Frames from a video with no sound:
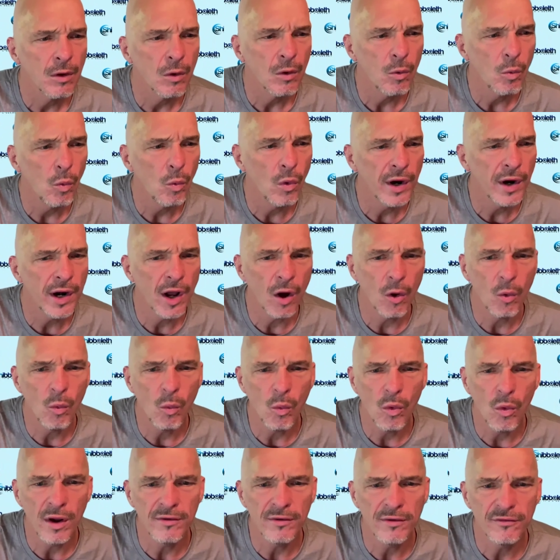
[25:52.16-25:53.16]
One
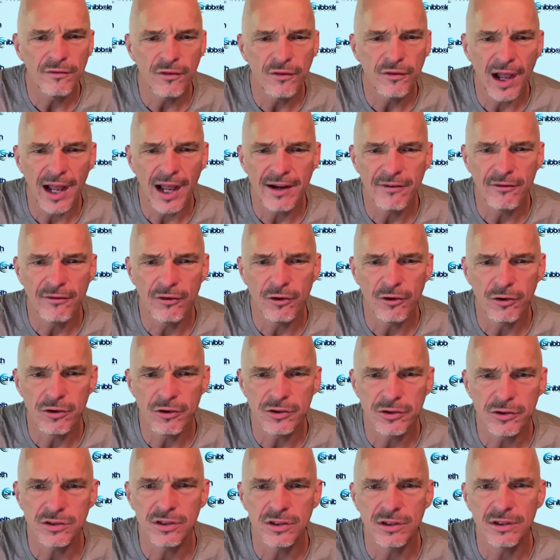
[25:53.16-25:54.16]
on one
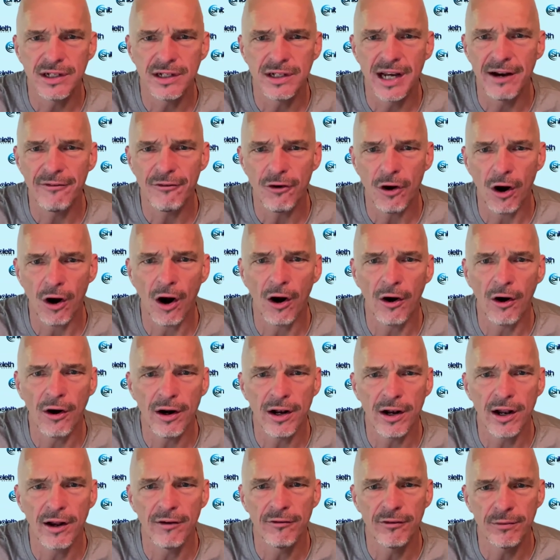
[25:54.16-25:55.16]
flavors, never
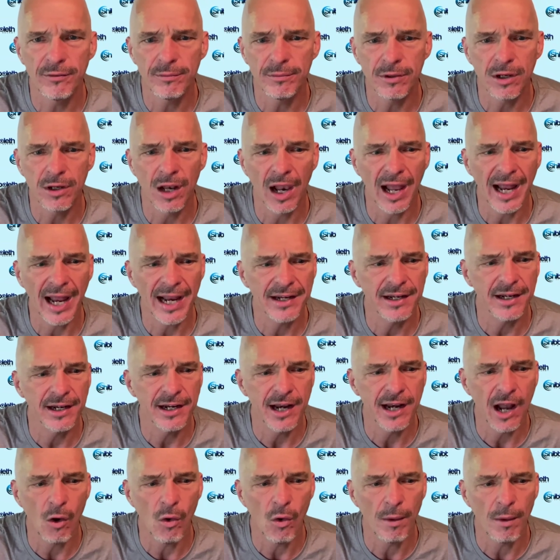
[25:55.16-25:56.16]
heard of them. Glad to
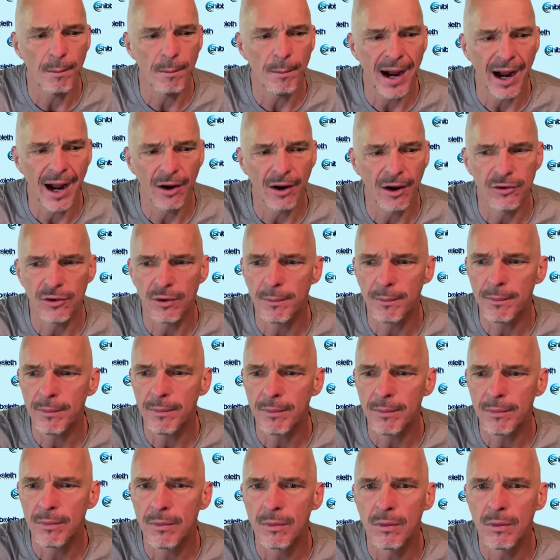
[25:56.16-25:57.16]
know about them.